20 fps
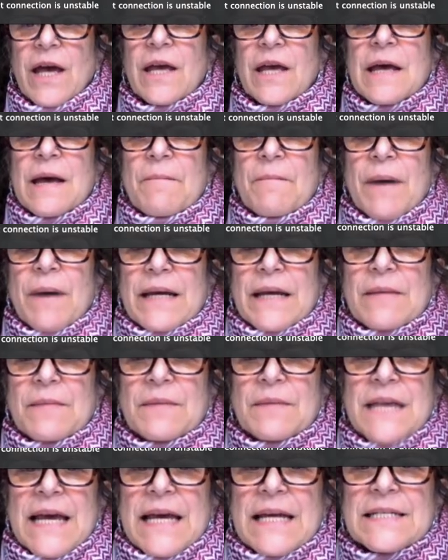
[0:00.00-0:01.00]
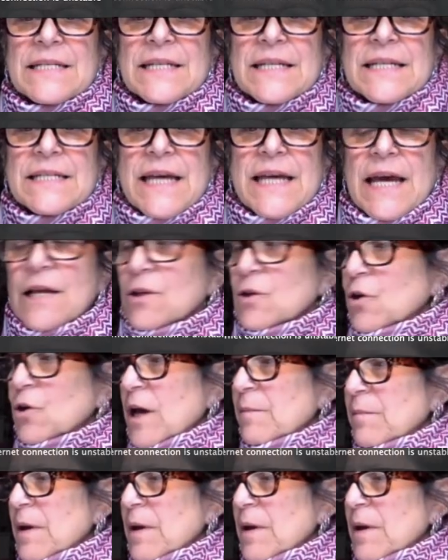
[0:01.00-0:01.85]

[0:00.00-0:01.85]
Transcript: My name is Ainsley Taylor, and my